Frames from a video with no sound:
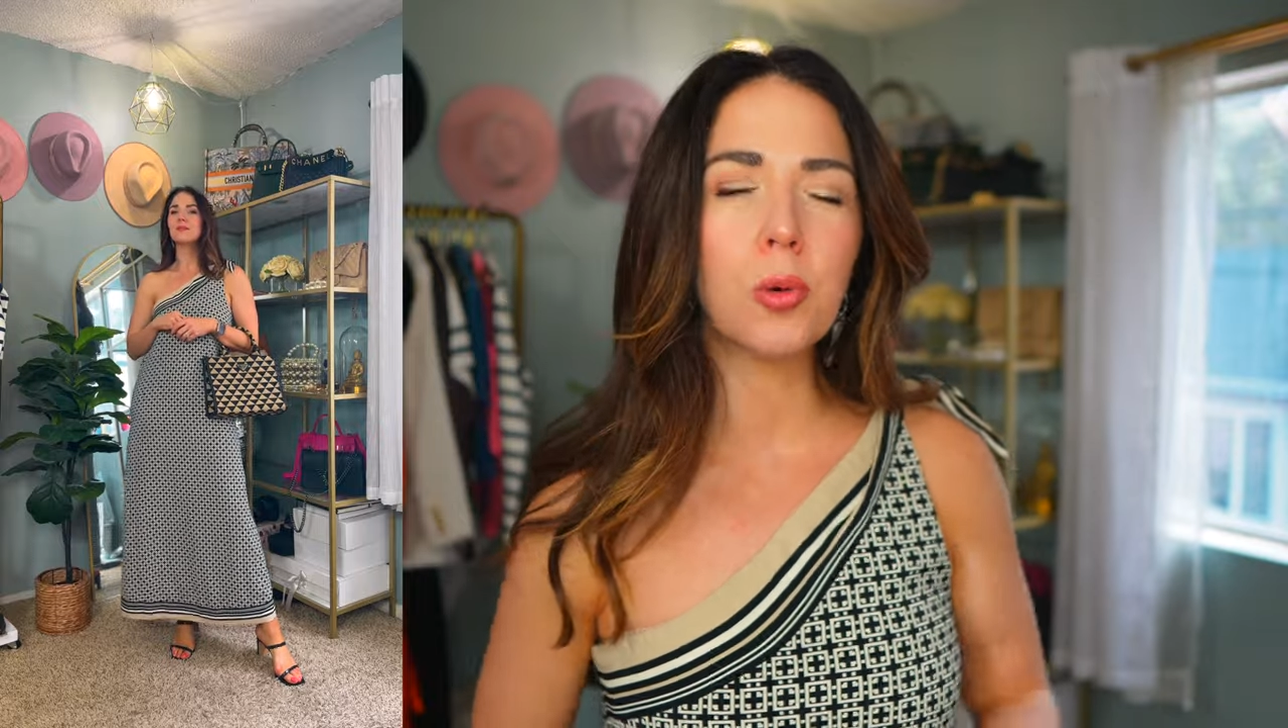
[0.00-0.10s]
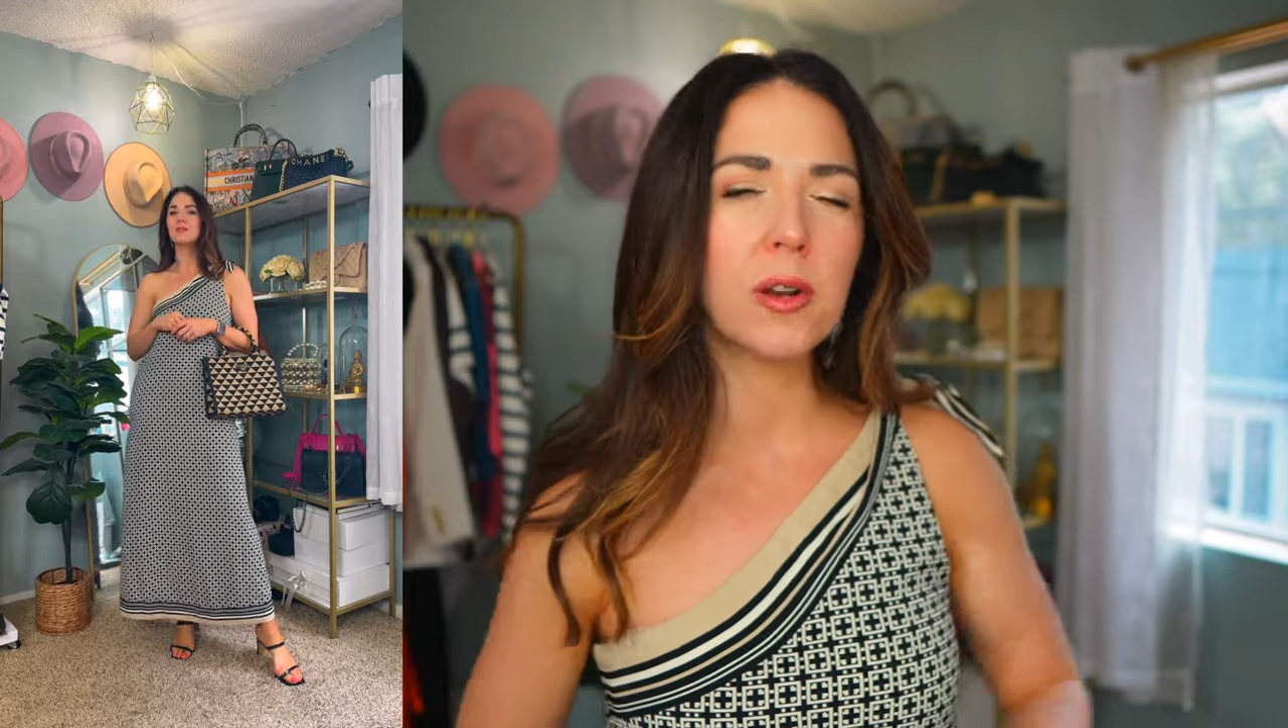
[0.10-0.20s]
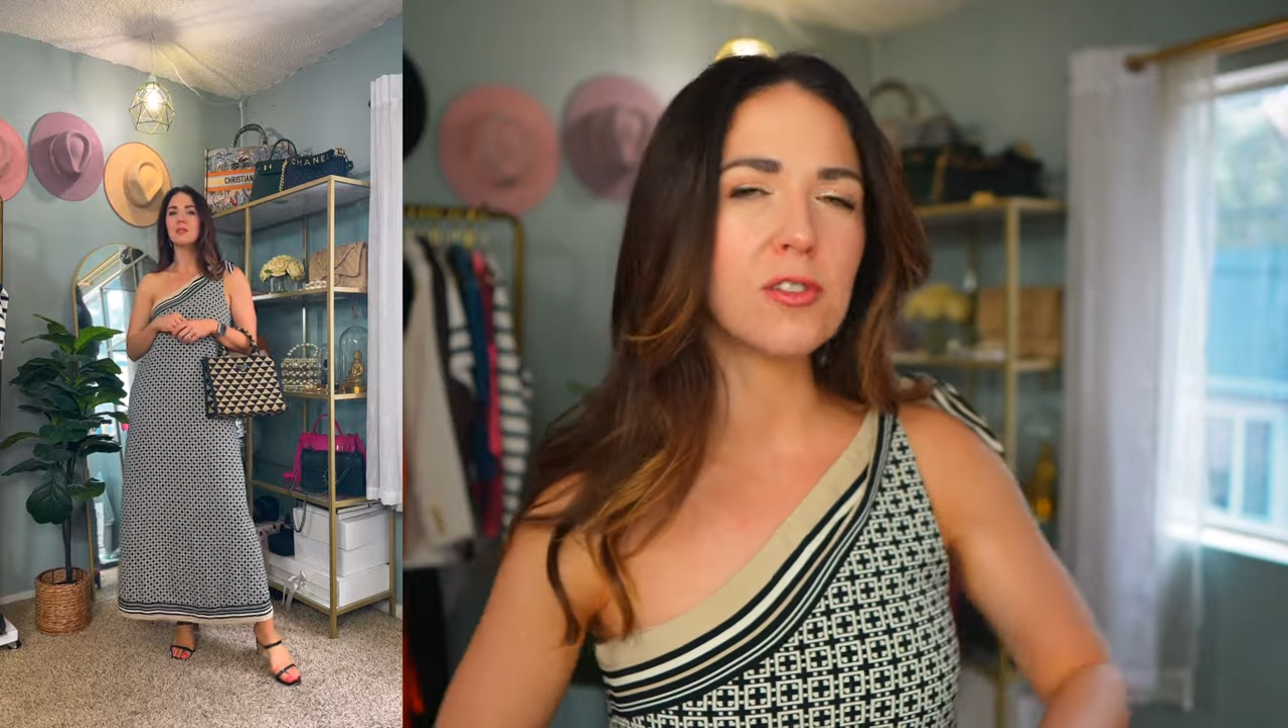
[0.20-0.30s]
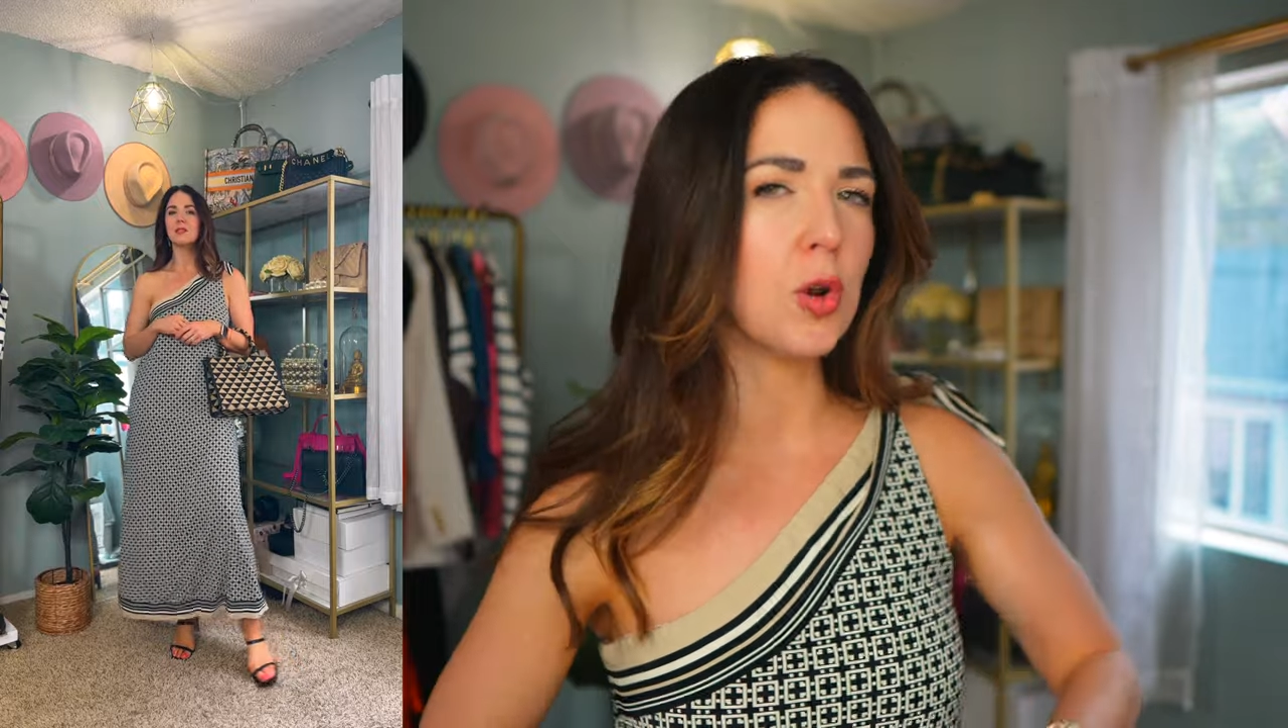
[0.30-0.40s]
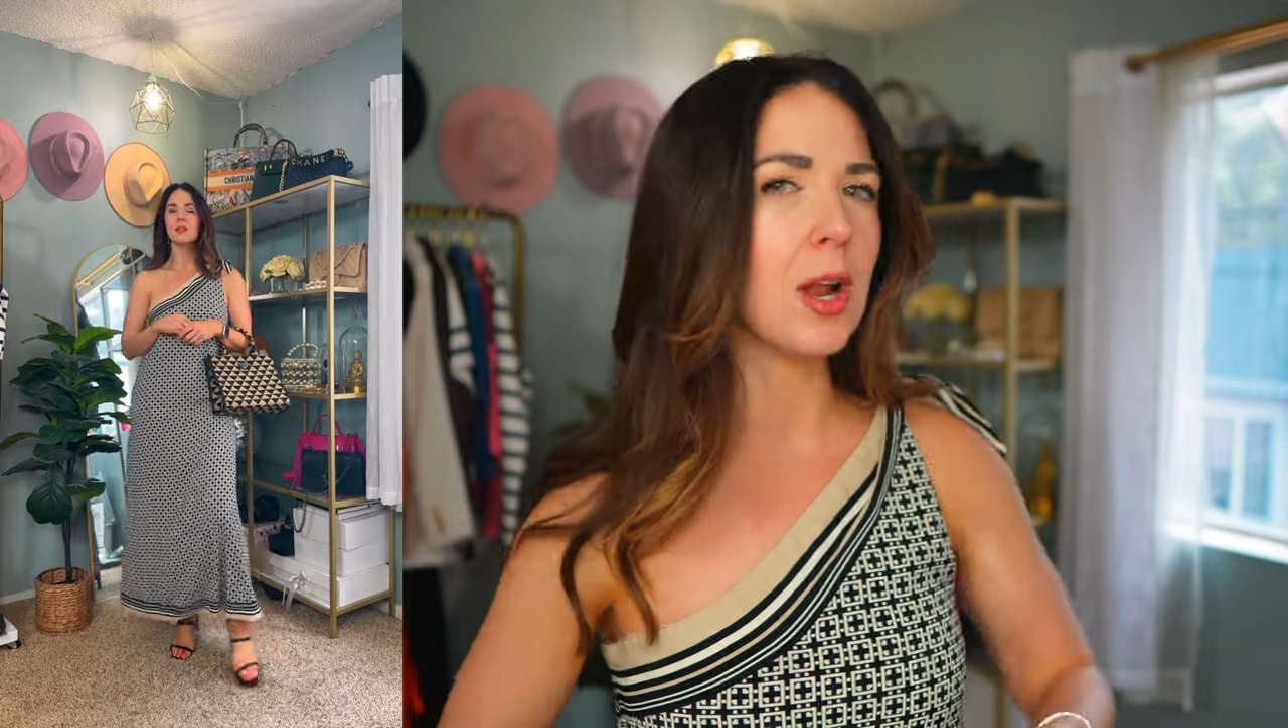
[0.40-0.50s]

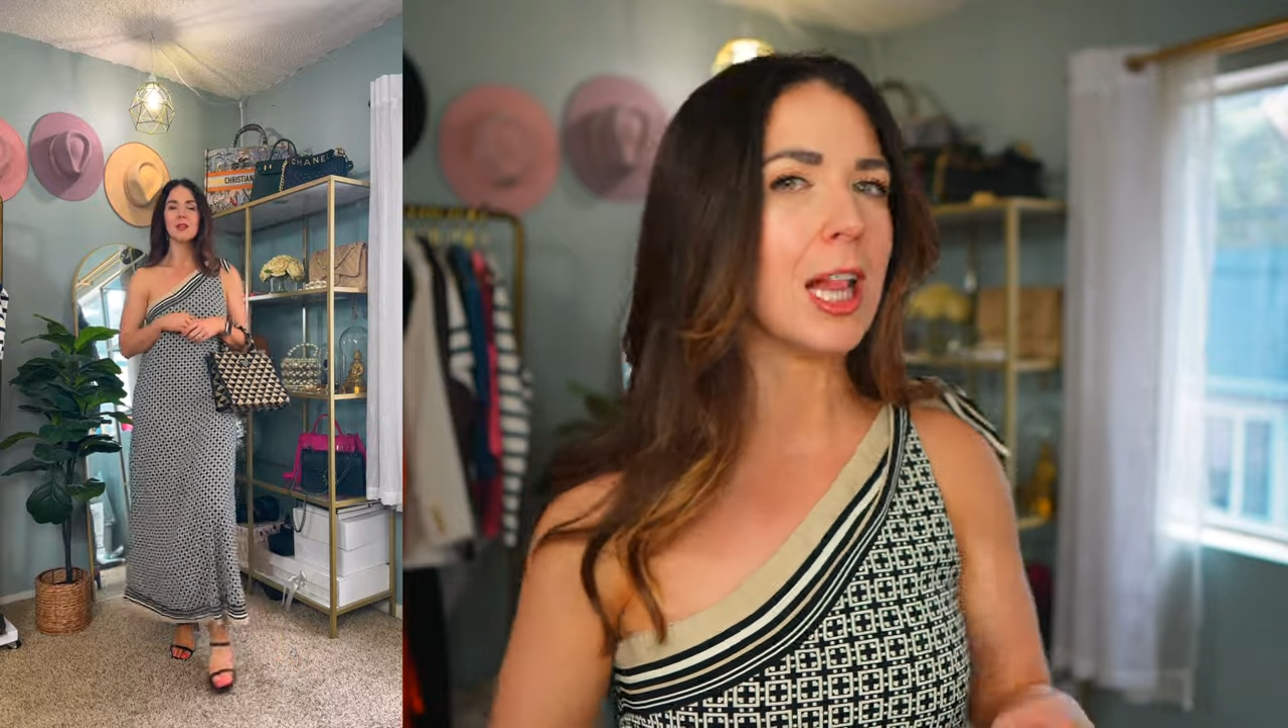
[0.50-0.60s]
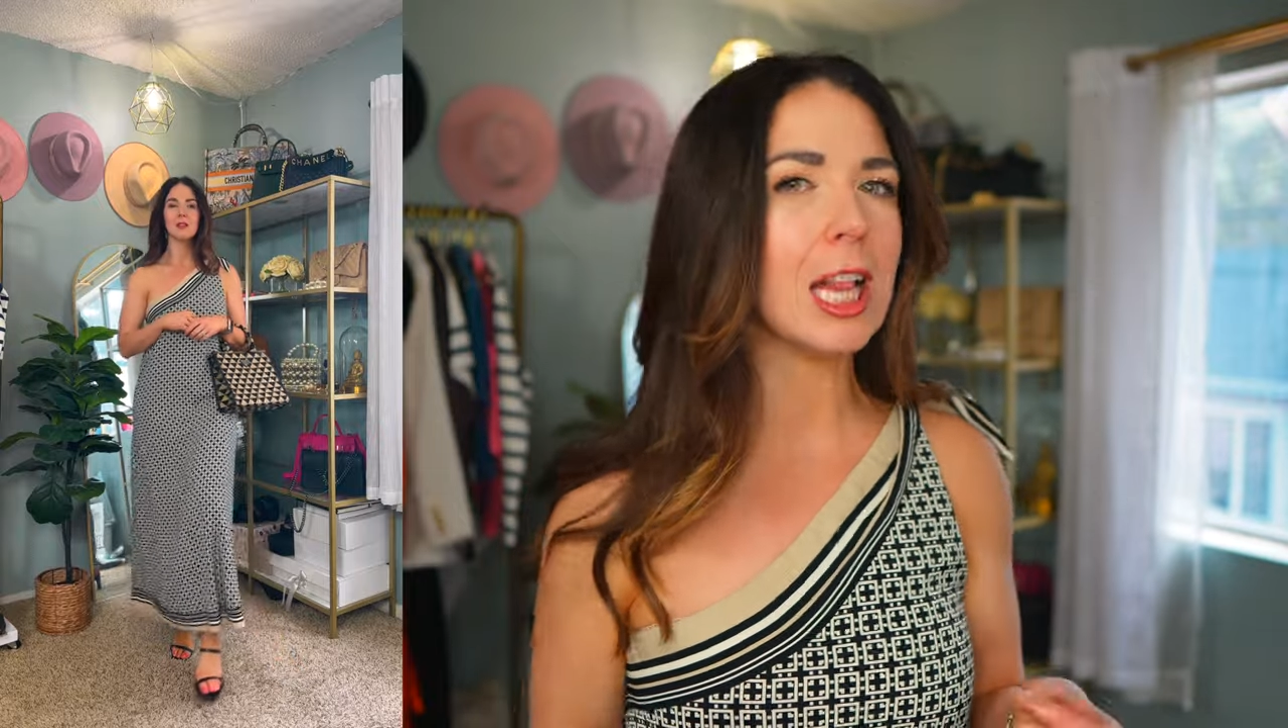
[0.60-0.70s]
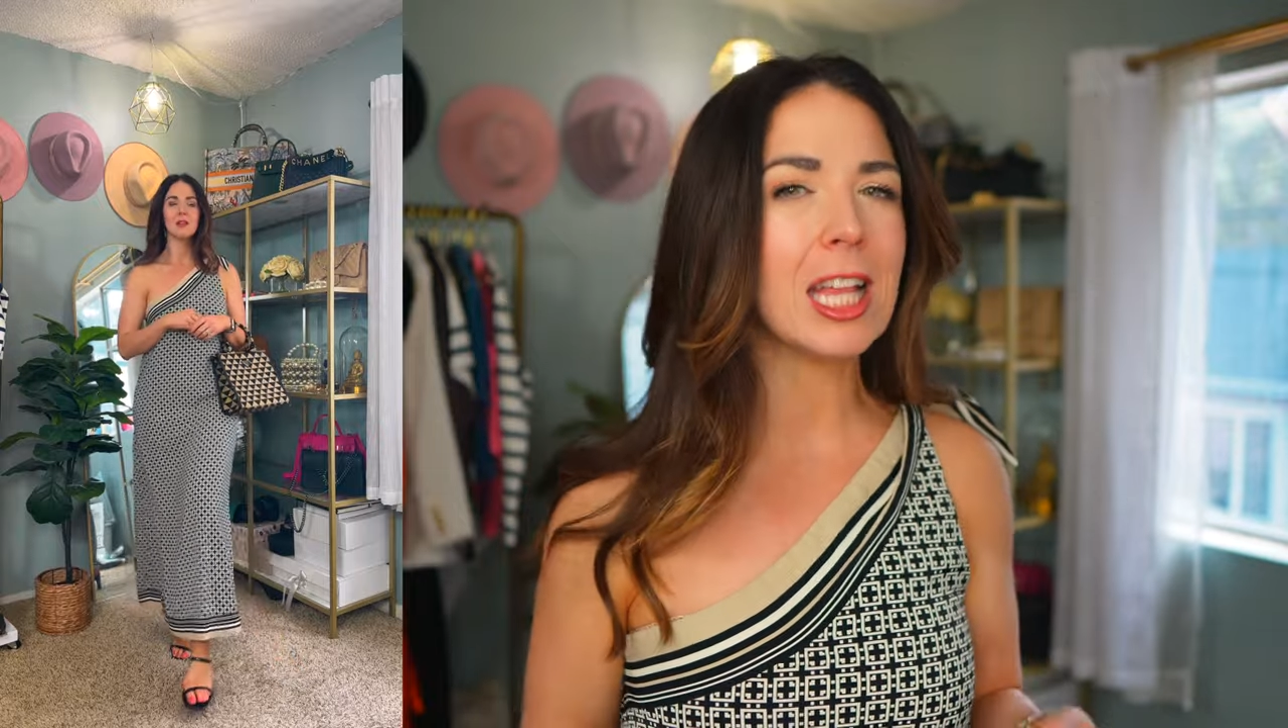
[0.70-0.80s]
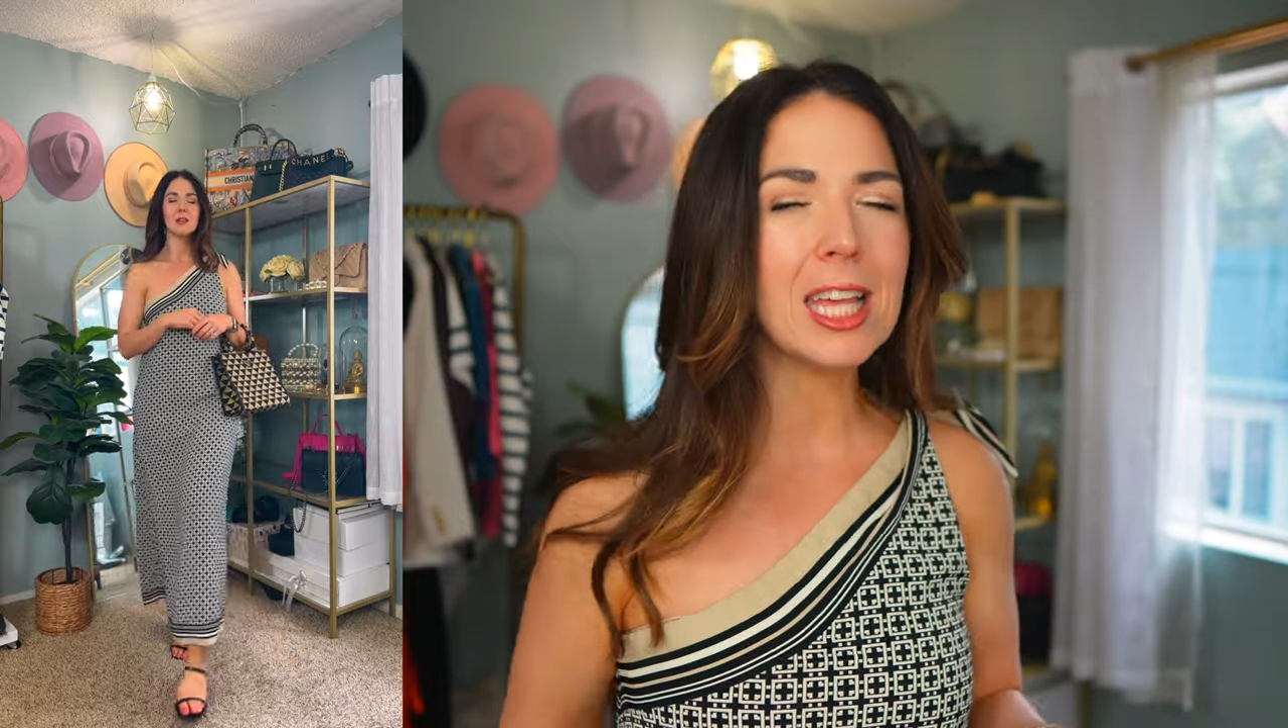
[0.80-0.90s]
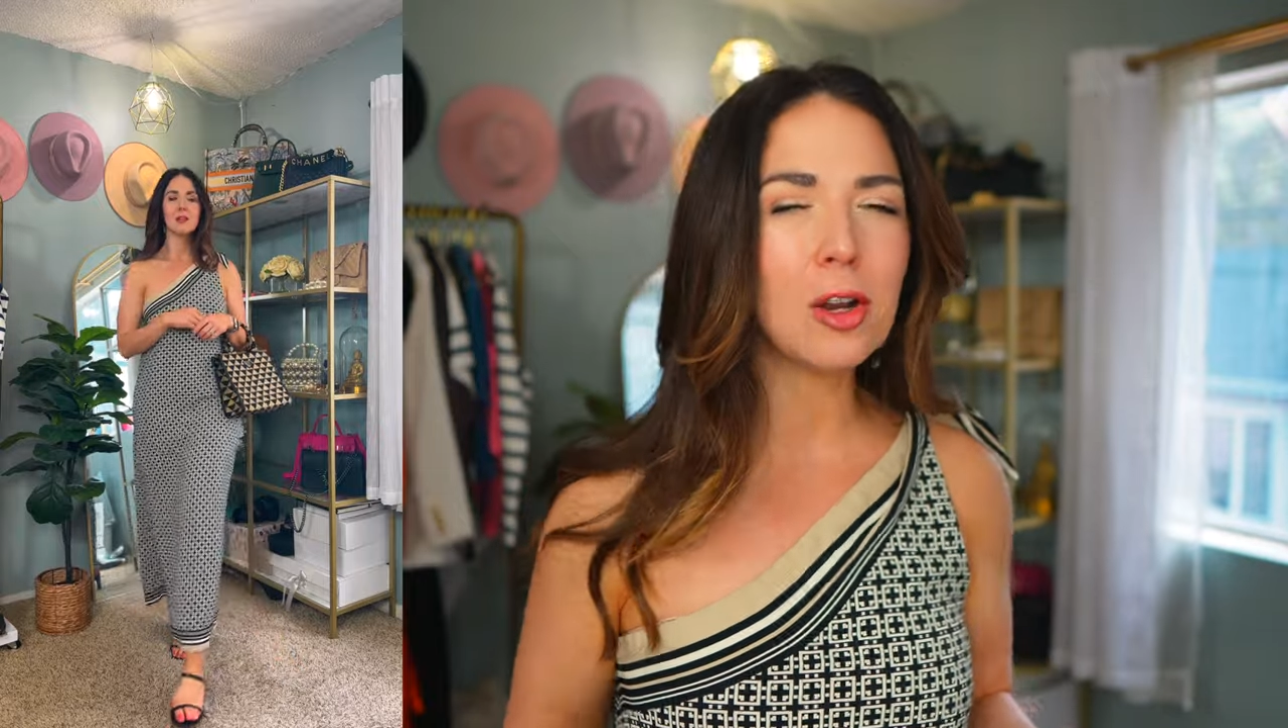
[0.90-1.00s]
would have shown a
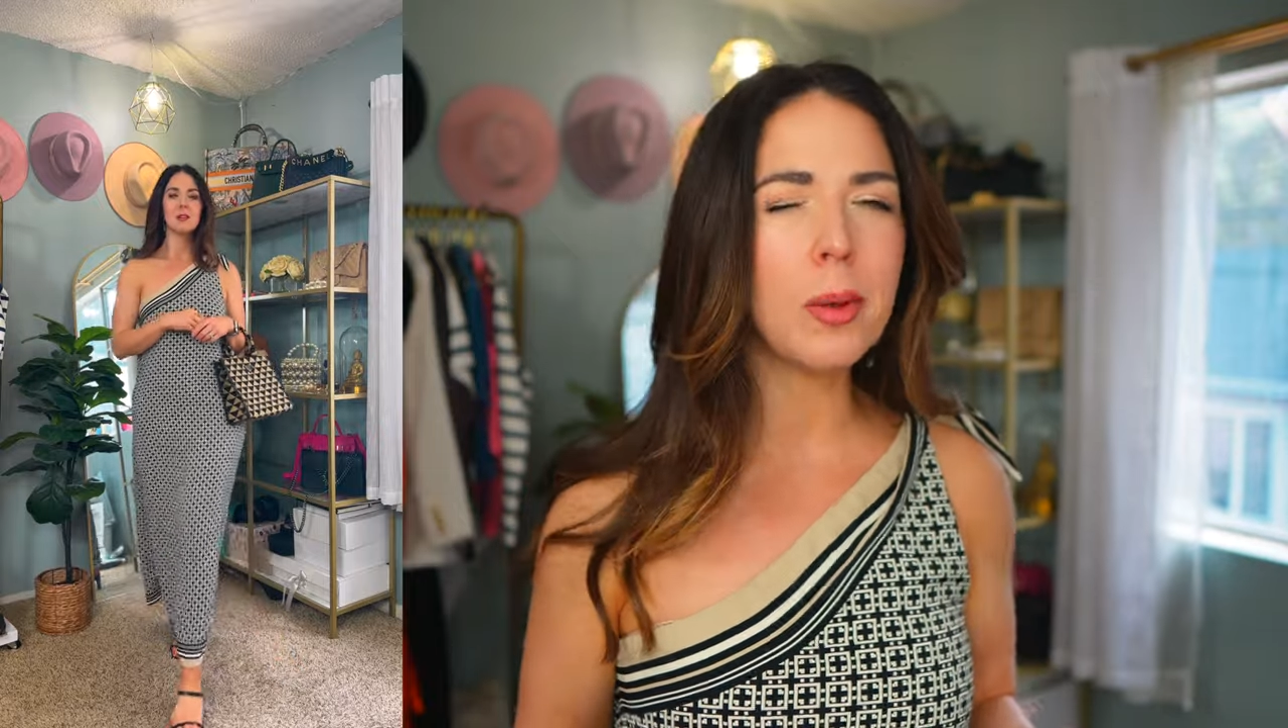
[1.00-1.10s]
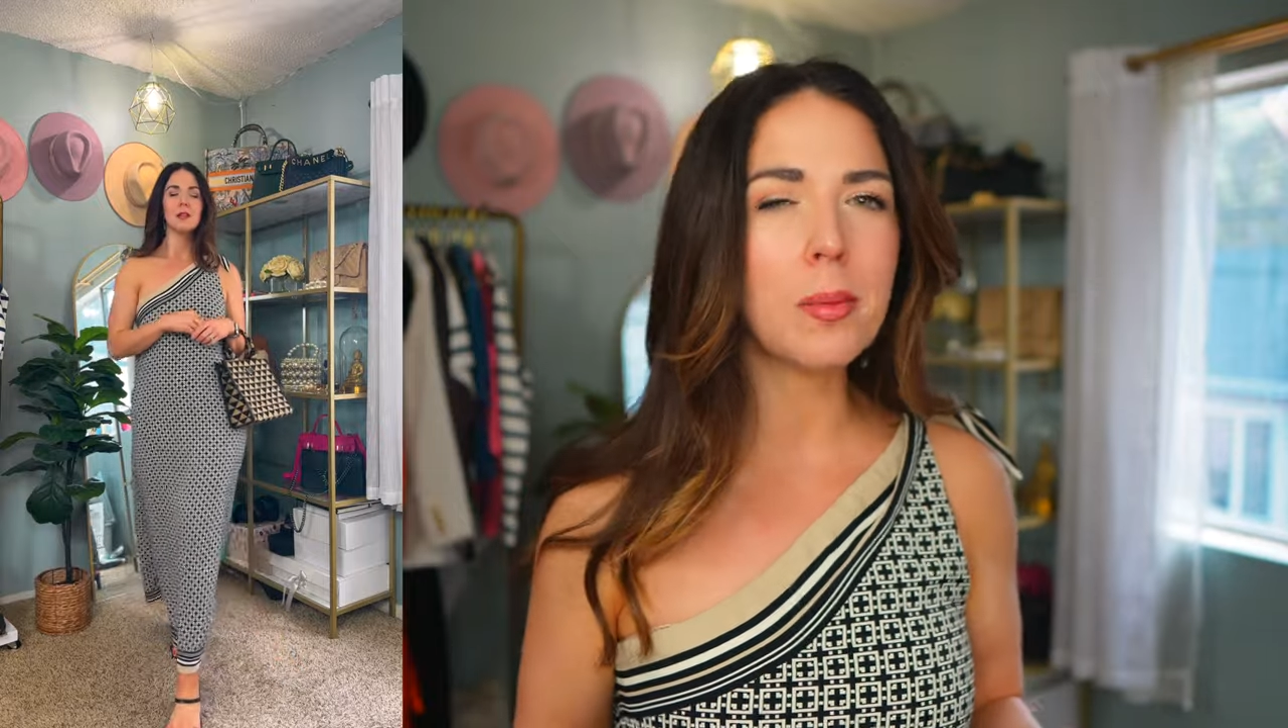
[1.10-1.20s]
little